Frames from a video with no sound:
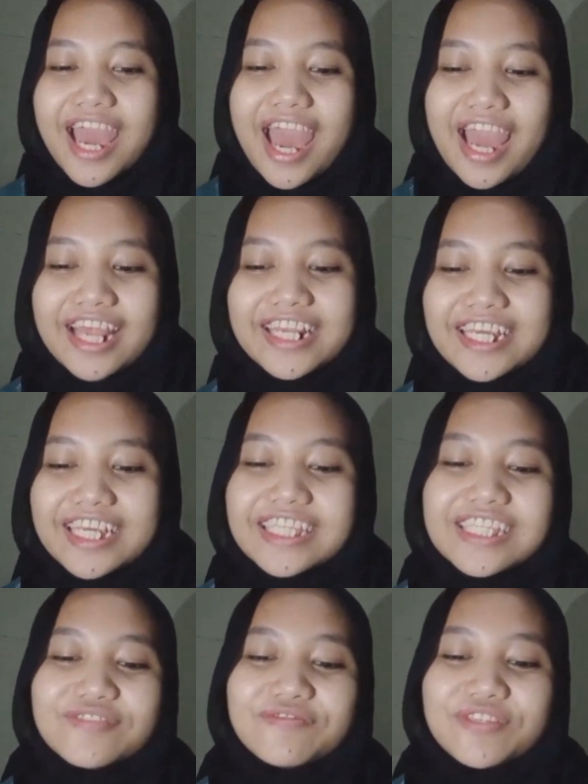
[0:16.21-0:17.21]
And in
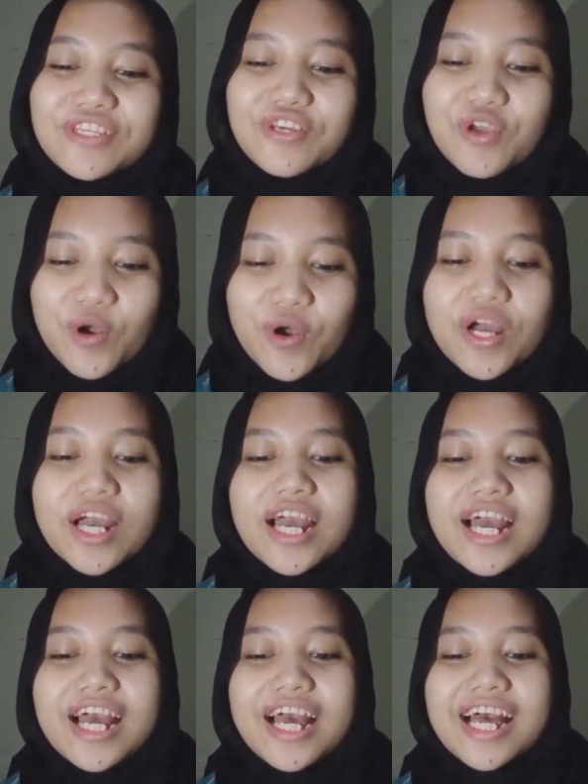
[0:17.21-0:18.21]
this video,
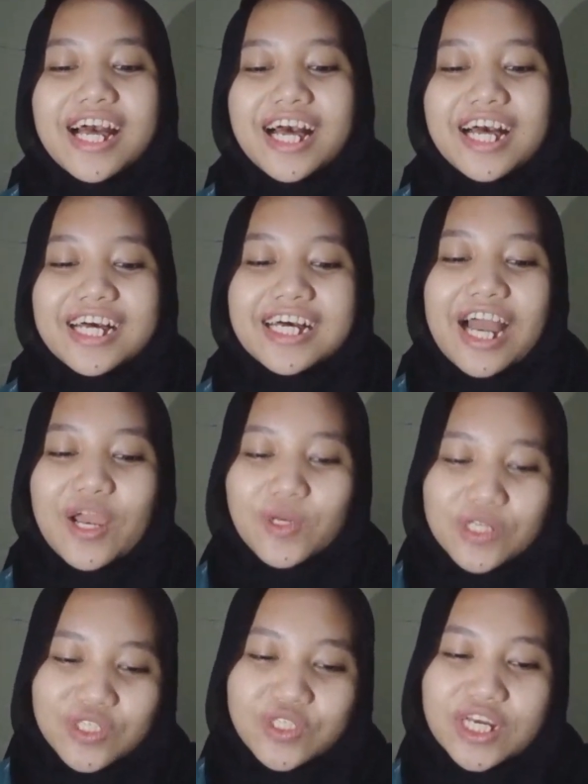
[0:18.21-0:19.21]
I
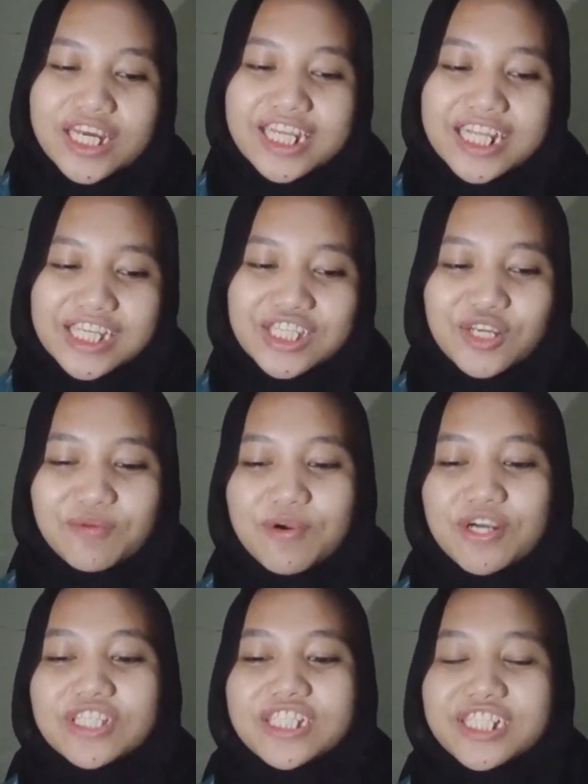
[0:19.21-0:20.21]
want to analyze
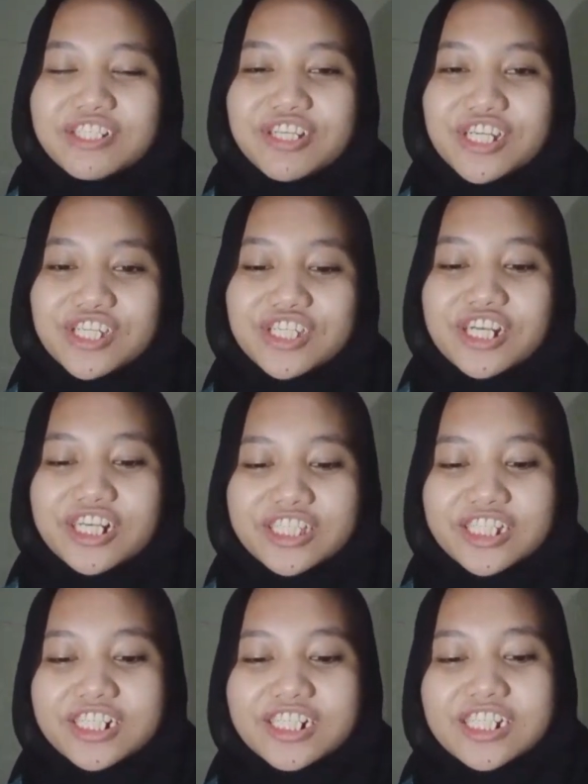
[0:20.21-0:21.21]
about generic
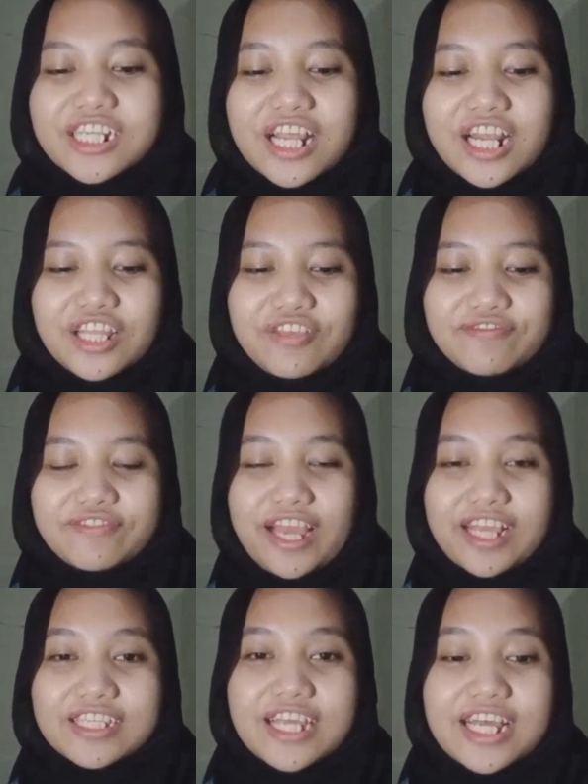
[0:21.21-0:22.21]
structures, narrative
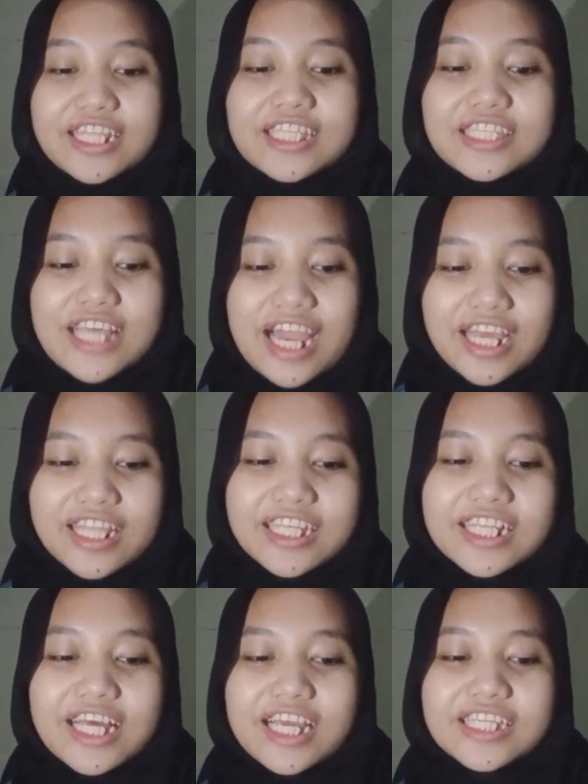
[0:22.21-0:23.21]
text, and the
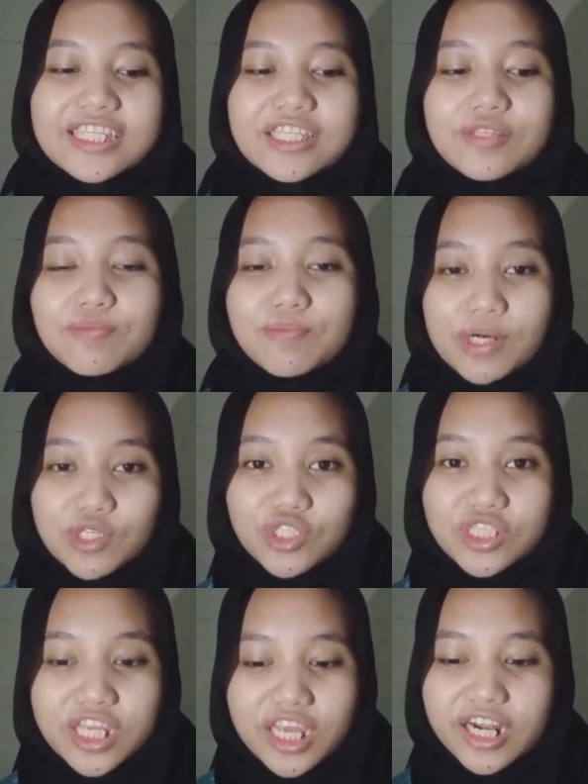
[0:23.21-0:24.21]
title is The
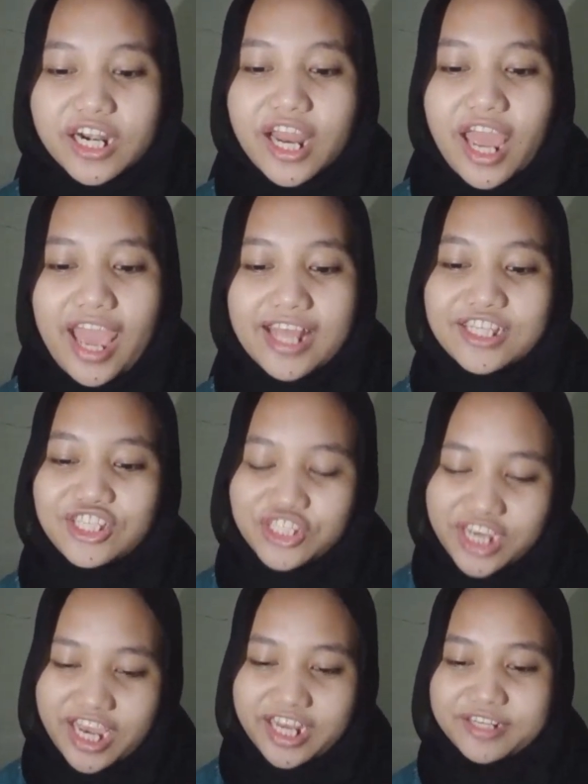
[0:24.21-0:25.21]
Mousedeer and the
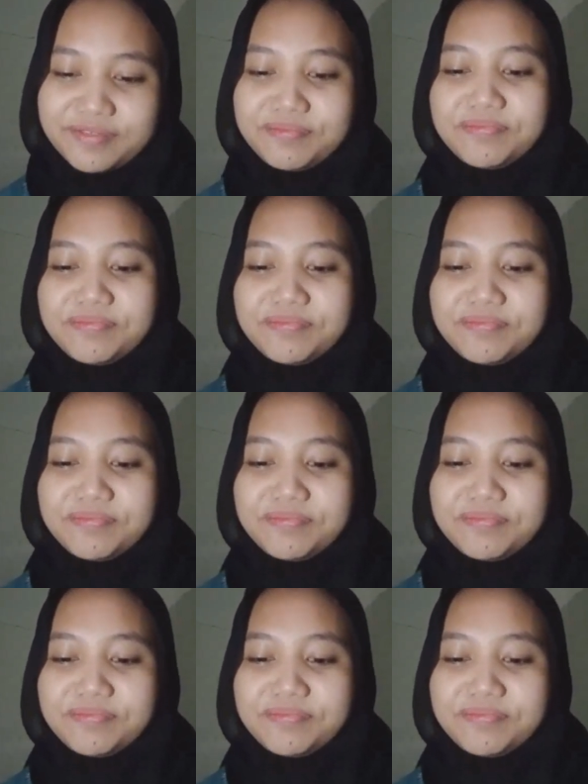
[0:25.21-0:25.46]
Giant.